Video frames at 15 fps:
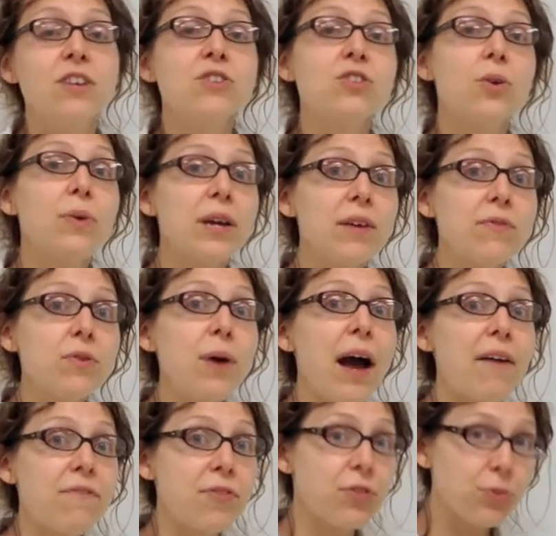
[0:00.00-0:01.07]
So if you
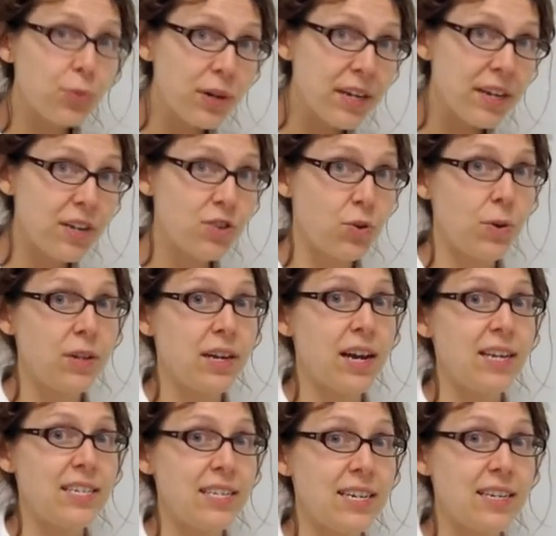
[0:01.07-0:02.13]
have 3 controlling
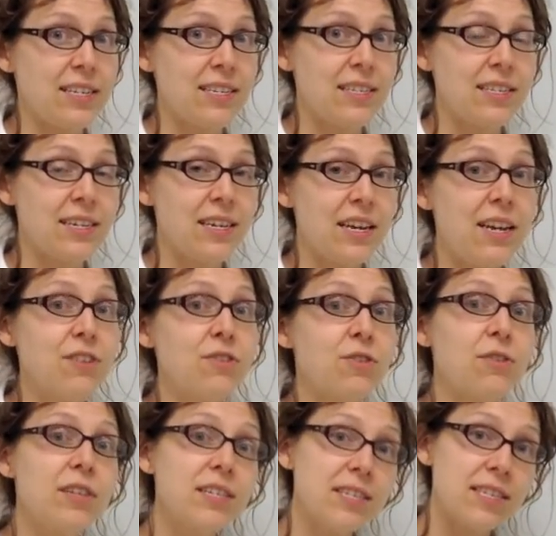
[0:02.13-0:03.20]
ideas in your
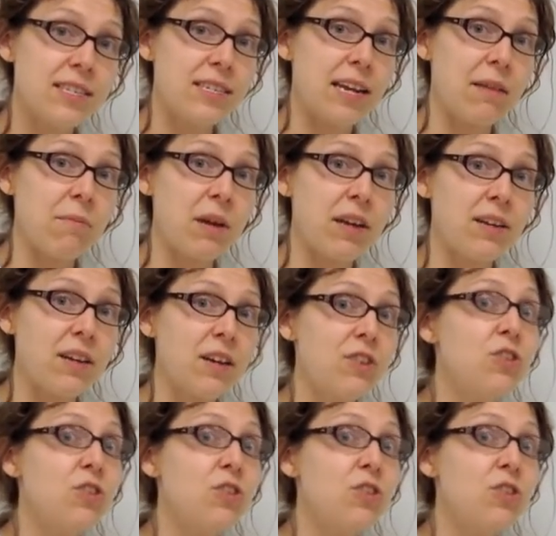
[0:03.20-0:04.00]
thesis statement,